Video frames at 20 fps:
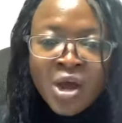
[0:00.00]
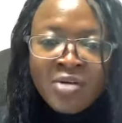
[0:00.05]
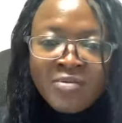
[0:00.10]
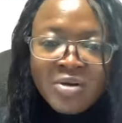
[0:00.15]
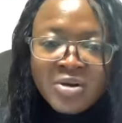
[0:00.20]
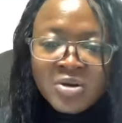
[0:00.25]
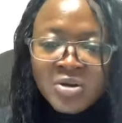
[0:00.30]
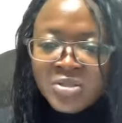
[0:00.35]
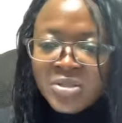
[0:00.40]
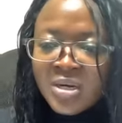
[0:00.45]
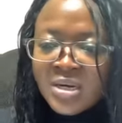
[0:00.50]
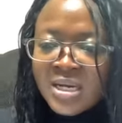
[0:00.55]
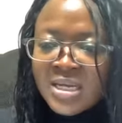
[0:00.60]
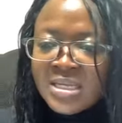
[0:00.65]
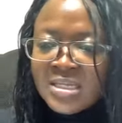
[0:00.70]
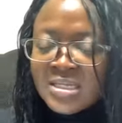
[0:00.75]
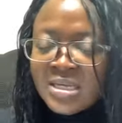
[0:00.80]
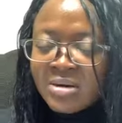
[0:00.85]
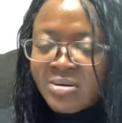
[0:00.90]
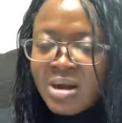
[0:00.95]
For those on
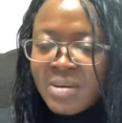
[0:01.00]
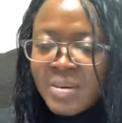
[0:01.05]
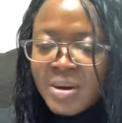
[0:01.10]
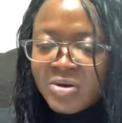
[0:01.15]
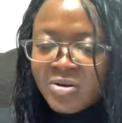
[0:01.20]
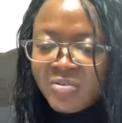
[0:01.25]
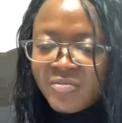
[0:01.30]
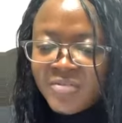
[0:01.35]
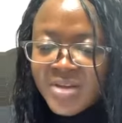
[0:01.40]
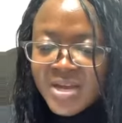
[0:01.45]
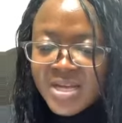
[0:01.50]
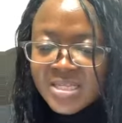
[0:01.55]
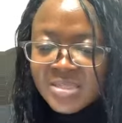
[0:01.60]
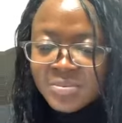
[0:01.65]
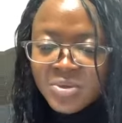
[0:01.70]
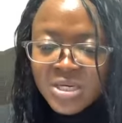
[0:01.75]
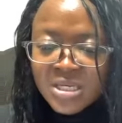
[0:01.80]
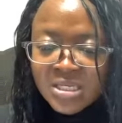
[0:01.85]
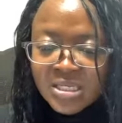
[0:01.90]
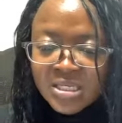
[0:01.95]
Instagram and on
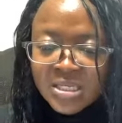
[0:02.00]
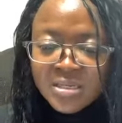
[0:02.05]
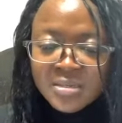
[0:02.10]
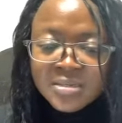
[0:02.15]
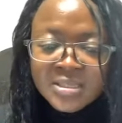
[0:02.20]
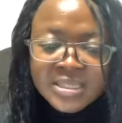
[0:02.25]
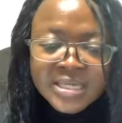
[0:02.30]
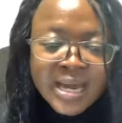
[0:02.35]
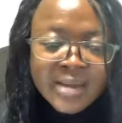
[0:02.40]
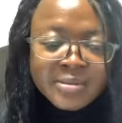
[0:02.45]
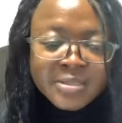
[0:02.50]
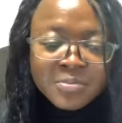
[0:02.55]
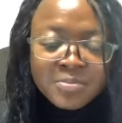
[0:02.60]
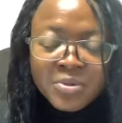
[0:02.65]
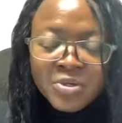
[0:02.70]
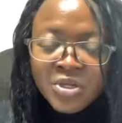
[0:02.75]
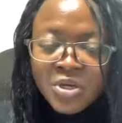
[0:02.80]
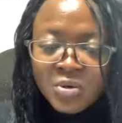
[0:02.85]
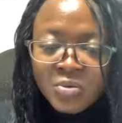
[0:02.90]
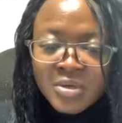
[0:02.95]
Facebook, this is a good time to
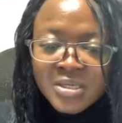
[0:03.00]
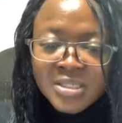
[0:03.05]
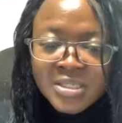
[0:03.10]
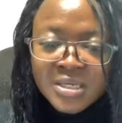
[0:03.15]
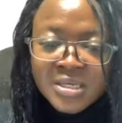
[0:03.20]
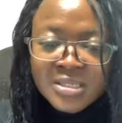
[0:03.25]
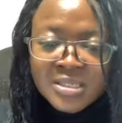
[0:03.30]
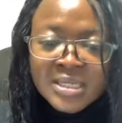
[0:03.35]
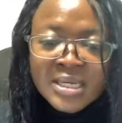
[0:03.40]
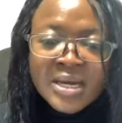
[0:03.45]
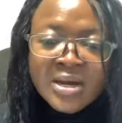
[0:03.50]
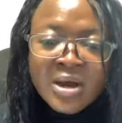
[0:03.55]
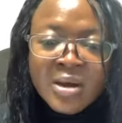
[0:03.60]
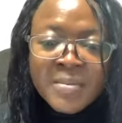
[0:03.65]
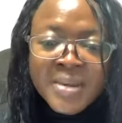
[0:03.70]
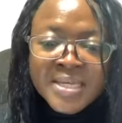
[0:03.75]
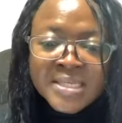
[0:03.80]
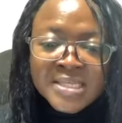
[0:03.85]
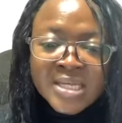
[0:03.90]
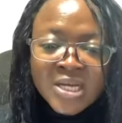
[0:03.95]
put your questions in the
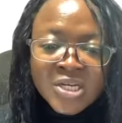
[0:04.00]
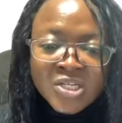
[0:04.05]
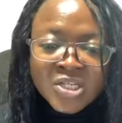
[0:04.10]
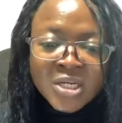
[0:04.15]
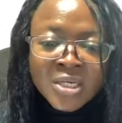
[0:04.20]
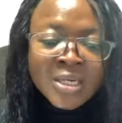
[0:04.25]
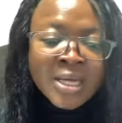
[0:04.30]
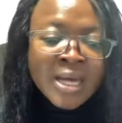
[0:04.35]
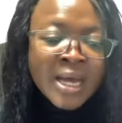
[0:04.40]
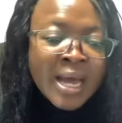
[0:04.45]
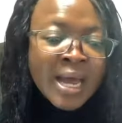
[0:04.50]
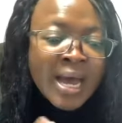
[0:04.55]
comment section.